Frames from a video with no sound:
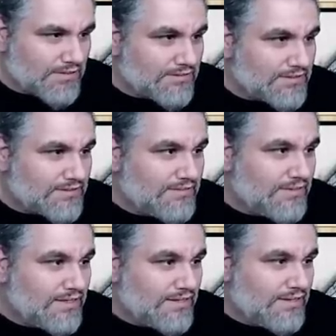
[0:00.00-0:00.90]
Mentor's.
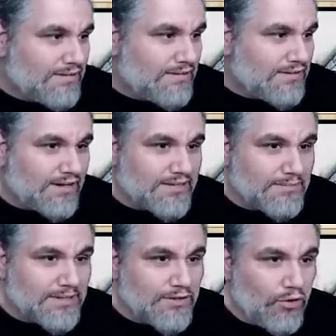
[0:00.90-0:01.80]
I don't think
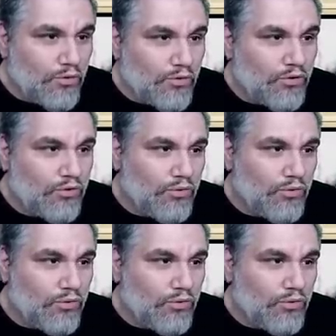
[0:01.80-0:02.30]
Men. Oh,